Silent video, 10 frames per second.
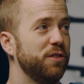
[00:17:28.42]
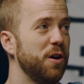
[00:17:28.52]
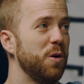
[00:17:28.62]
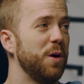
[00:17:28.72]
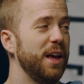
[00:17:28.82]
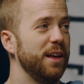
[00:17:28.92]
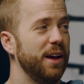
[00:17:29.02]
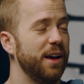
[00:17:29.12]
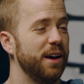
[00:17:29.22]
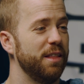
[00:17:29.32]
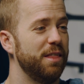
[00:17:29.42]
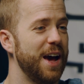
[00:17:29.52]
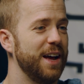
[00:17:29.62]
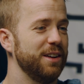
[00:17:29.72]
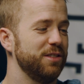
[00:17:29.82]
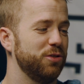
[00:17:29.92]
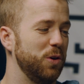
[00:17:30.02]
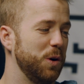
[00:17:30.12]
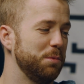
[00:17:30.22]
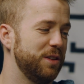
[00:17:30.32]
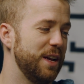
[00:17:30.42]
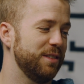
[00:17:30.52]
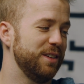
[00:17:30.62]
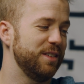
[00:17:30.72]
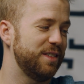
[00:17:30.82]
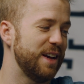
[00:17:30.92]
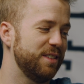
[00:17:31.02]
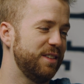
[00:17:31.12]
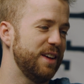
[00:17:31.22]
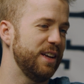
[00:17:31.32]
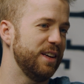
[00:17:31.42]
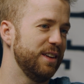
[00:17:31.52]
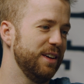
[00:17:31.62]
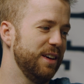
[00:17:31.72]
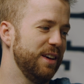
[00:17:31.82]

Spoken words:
So that circumstance necessitated